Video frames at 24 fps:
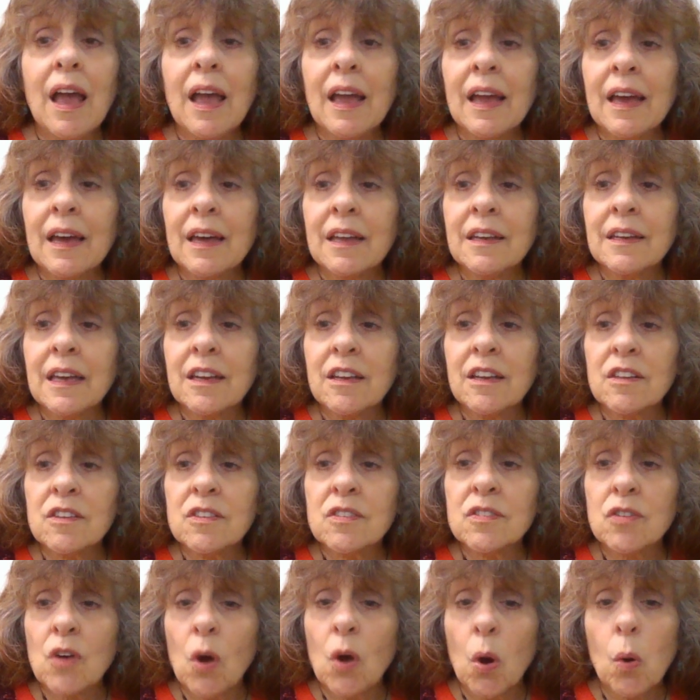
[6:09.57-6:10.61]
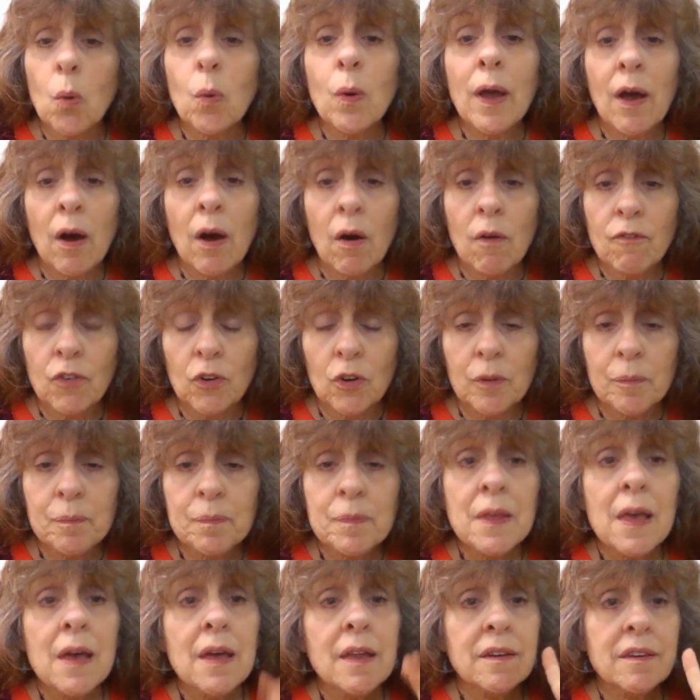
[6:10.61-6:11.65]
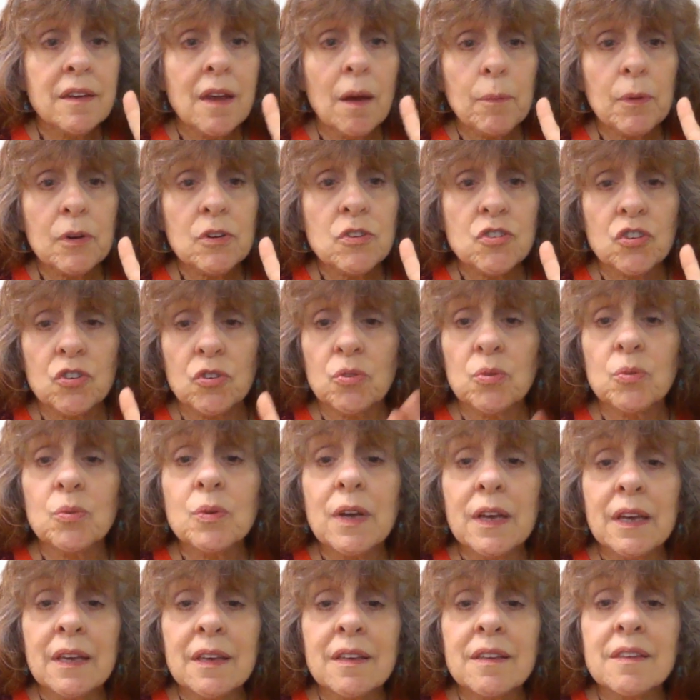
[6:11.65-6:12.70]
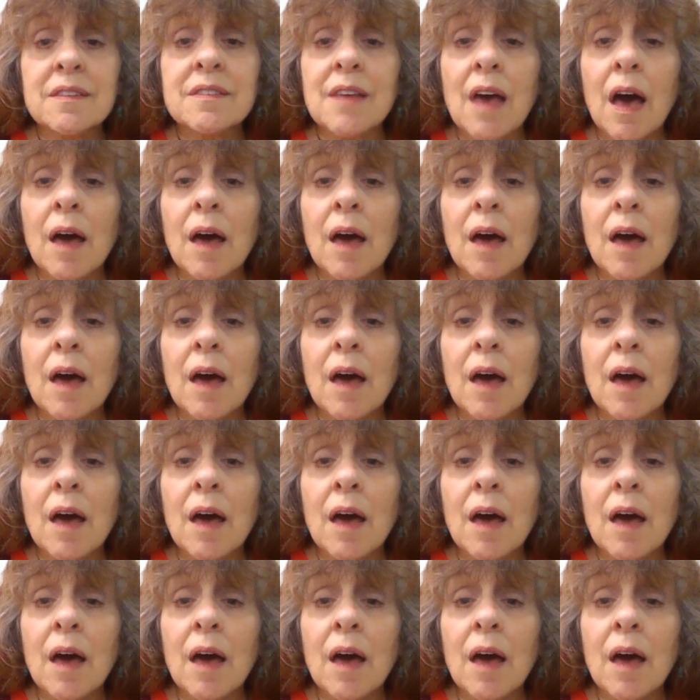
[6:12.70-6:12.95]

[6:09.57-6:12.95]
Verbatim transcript: And it is so helpful. Number 2 is